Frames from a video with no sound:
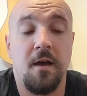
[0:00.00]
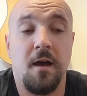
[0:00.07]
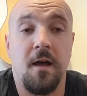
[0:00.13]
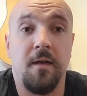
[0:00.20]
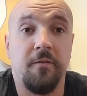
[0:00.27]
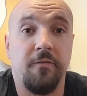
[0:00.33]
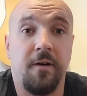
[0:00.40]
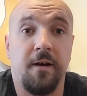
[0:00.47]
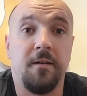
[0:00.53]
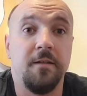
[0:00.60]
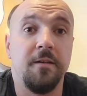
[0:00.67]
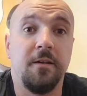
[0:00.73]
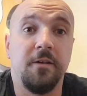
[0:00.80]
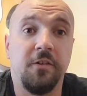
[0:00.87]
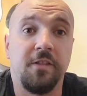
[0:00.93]
And then finally,
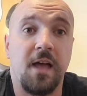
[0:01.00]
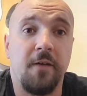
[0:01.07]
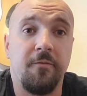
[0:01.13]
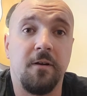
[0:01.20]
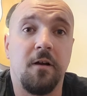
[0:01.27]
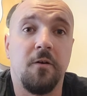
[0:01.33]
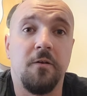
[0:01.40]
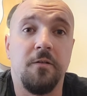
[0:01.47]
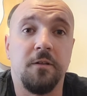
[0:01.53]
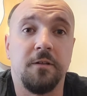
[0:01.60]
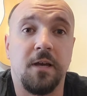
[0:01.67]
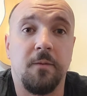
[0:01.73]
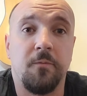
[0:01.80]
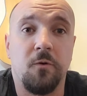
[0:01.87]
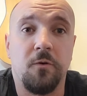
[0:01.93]
you could just have a go with your
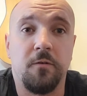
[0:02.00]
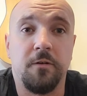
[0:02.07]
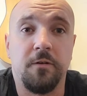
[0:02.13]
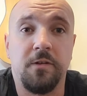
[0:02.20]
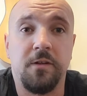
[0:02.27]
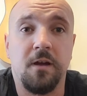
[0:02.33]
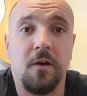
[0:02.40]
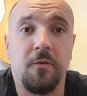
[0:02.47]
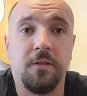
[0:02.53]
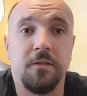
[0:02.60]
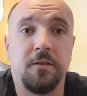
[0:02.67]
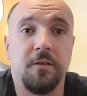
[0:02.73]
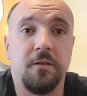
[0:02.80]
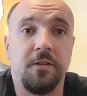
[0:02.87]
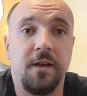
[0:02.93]
tap water and see how it
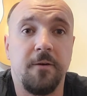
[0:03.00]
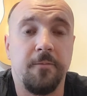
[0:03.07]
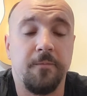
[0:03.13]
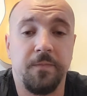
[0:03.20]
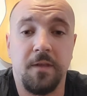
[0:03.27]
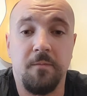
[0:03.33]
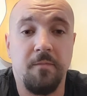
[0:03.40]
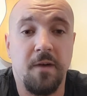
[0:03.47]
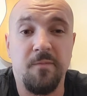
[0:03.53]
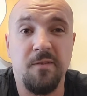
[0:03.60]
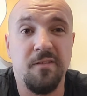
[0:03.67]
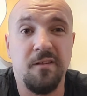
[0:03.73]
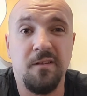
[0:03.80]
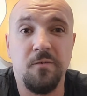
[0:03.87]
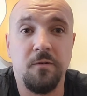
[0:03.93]
turns out. It may
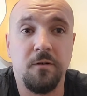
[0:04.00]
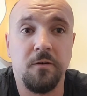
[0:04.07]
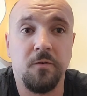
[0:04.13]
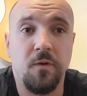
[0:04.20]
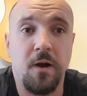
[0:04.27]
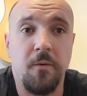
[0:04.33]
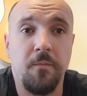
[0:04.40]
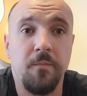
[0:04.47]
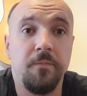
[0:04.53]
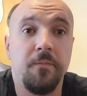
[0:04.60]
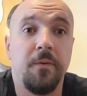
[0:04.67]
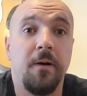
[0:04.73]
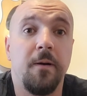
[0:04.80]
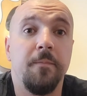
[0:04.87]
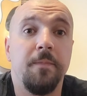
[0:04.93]
be that it works well,
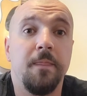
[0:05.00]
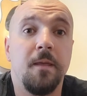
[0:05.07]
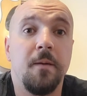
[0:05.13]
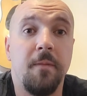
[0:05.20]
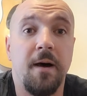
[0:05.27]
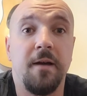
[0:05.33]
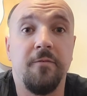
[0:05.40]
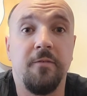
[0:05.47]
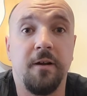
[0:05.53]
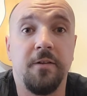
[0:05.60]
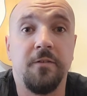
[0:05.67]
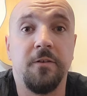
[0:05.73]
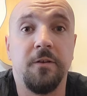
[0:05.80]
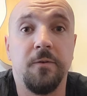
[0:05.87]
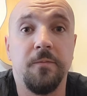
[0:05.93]
but my
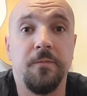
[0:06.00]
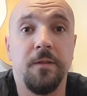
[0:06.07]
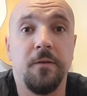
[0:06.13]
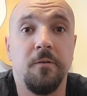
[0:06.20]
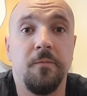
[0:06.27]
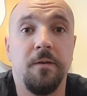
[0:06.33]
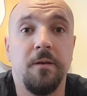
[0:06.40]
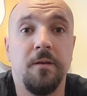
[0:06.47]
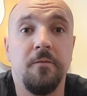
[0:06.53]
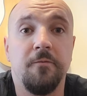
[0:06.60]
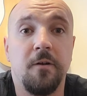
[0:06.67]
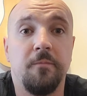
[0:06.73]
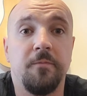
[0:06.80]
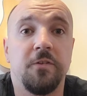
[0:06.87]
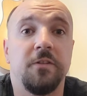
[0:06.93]
advice to you would be,
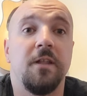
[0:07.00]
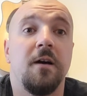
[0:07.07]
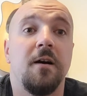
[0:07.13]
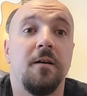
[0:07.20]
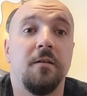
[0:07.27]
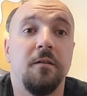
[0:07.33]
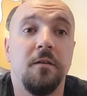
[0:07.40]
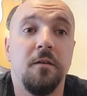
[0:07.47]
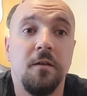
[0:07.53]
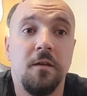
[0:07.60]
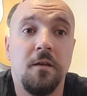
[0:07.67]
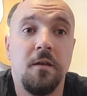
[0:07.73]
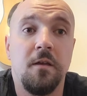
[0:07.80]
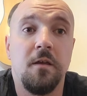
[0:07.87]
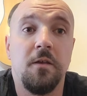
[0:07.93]
from the start,
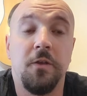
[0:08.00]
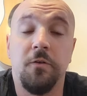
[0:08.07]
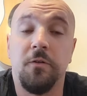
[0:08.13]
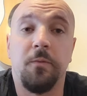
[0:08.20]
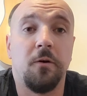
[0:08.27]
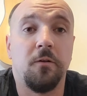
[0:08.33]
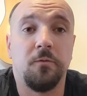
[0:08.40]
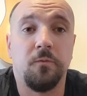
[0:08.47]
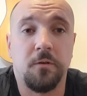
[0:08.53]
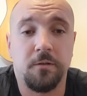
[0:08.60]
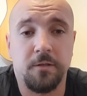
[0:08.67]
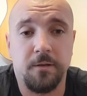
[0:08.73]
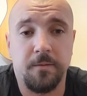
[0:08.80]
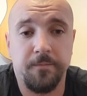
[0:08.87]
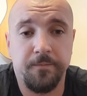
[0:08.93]
use bottled
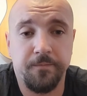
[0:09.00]
water.